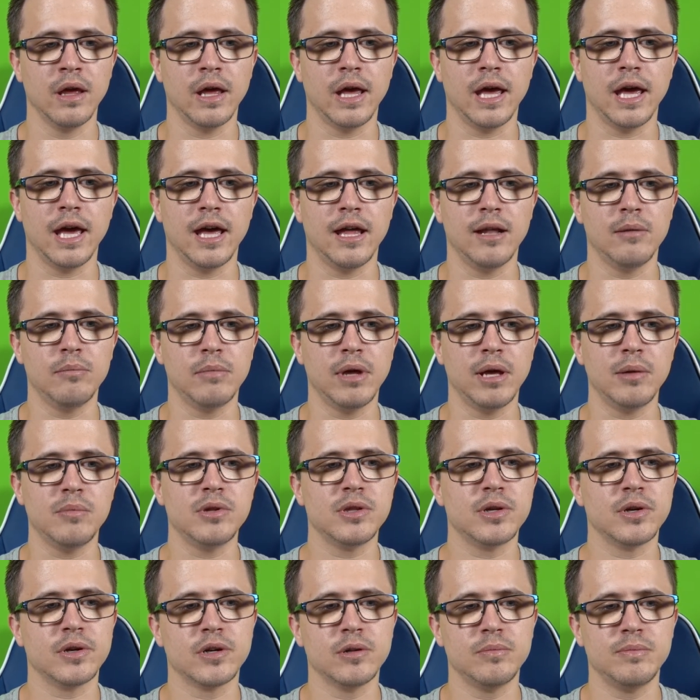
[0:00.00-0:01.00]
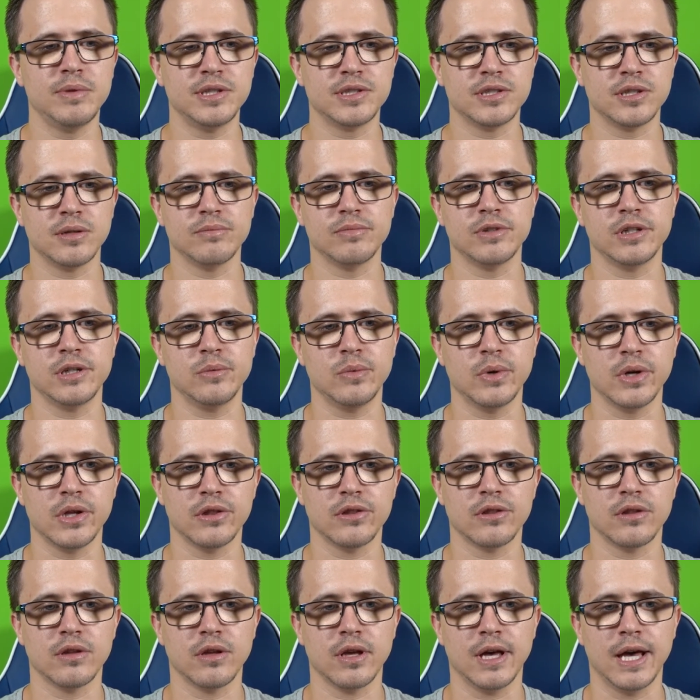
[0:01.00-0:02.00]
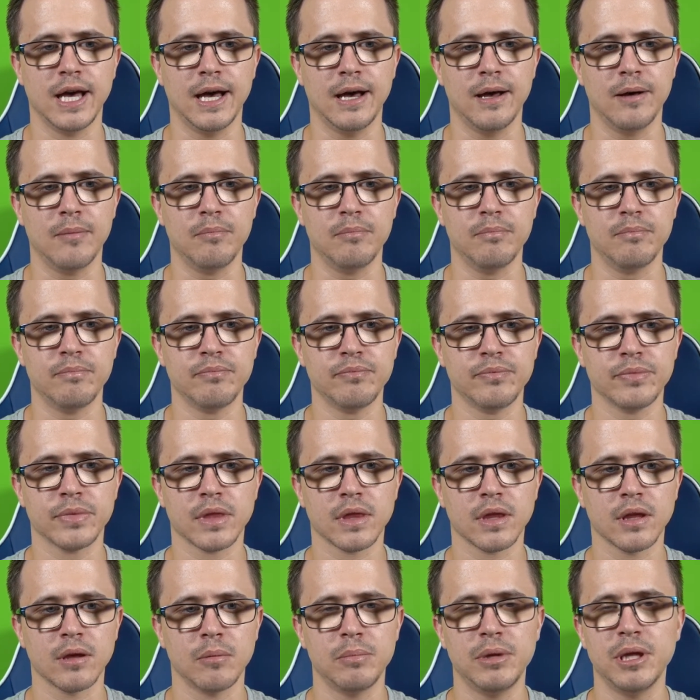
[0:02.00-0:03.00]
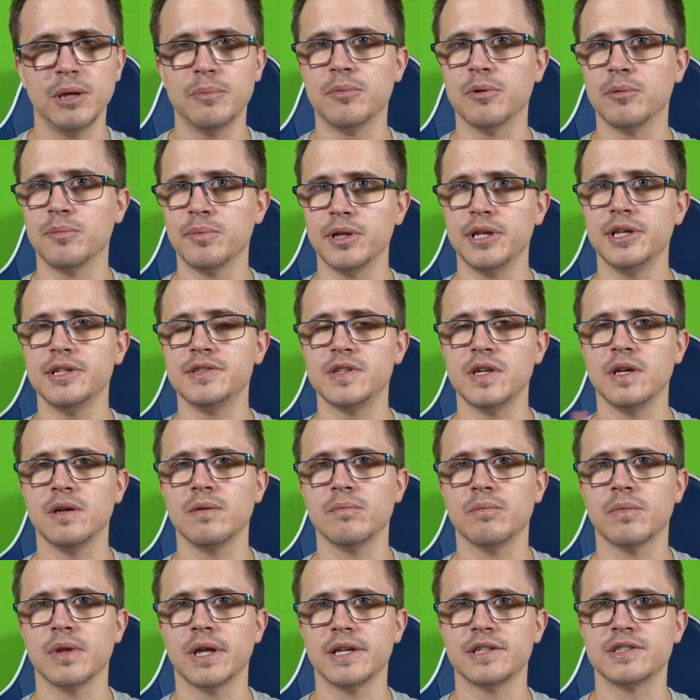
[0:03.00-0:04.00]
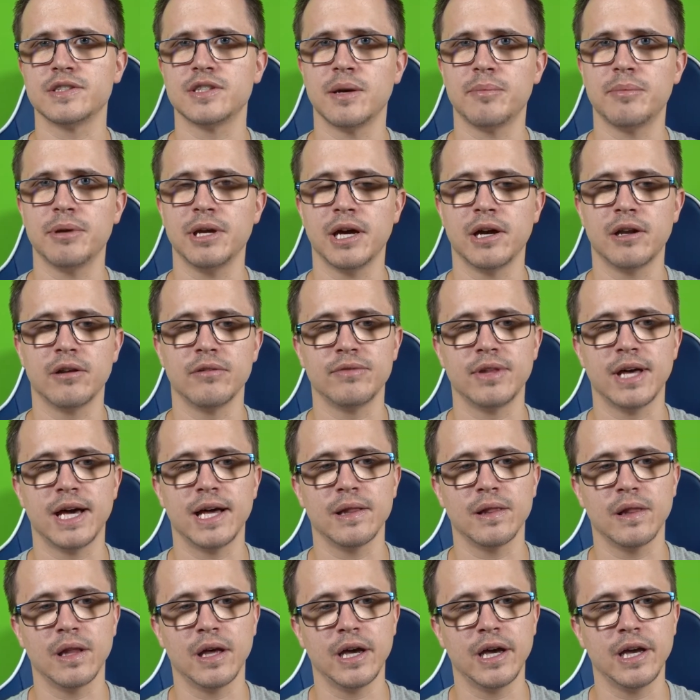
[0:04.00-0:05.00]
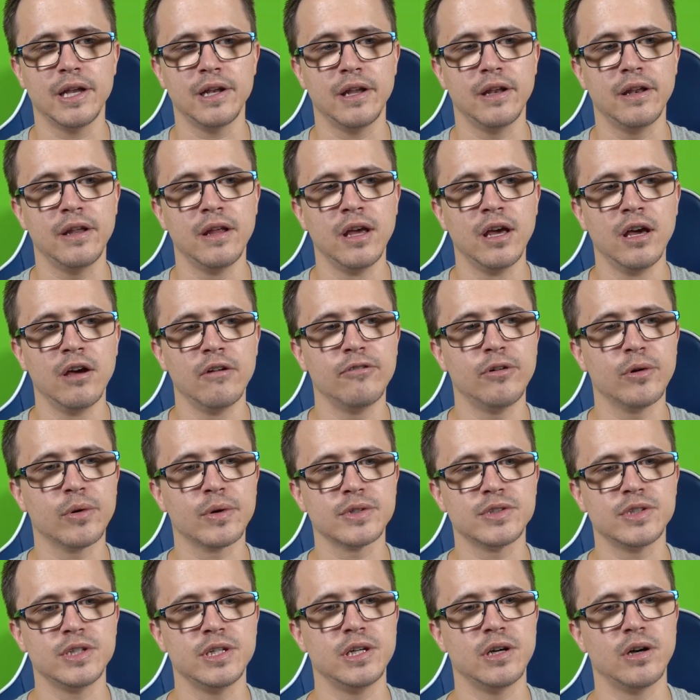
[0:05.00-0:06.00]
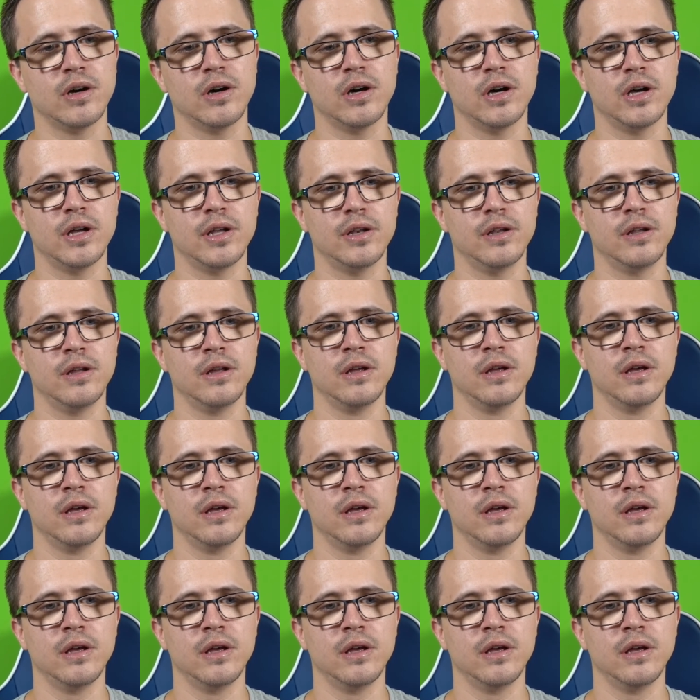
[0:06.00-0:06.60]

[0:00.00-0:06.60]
And maybe there could be something with people pleasing, like stepping out of that line and focusing on